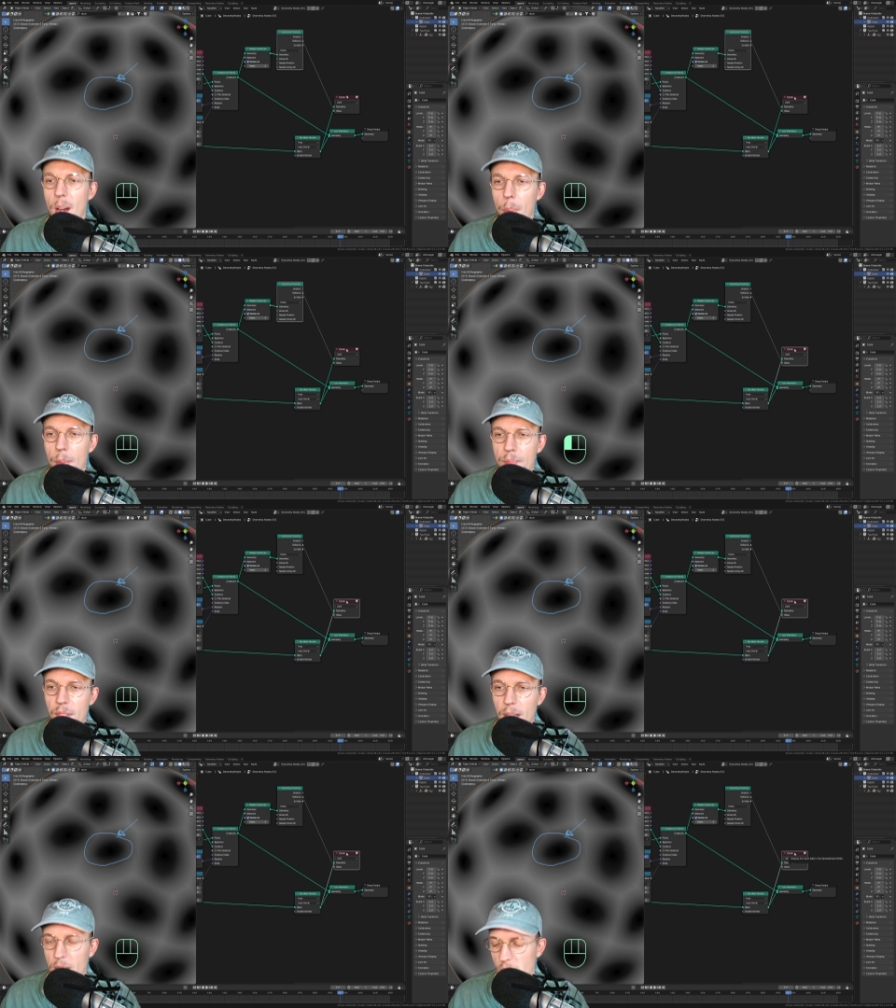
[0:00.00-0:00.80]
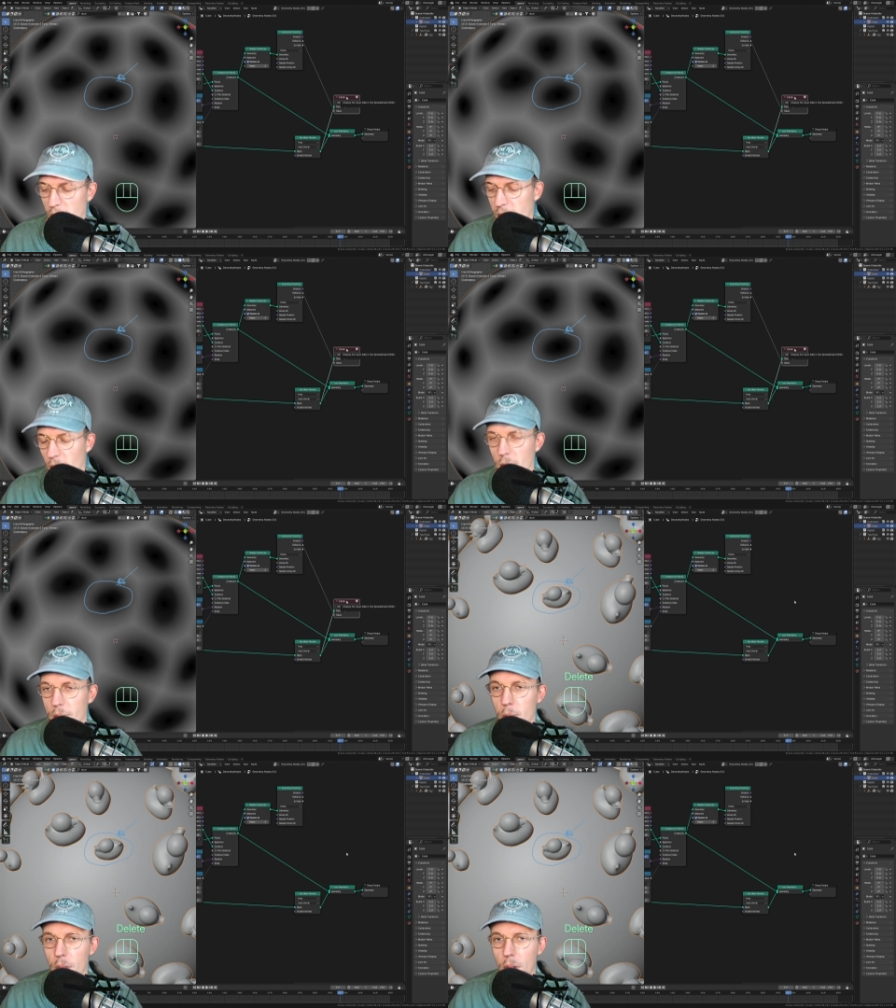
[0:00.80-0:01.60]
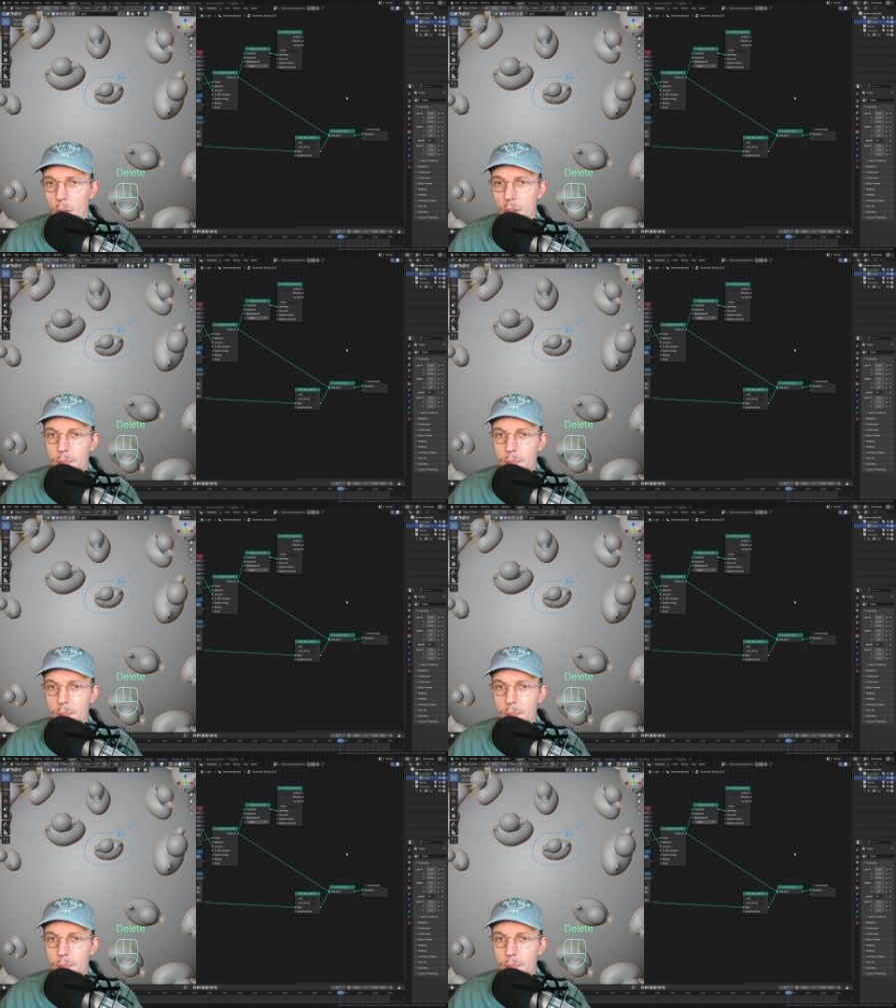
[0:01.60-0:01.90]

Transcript: up? Let's delete our viewer node.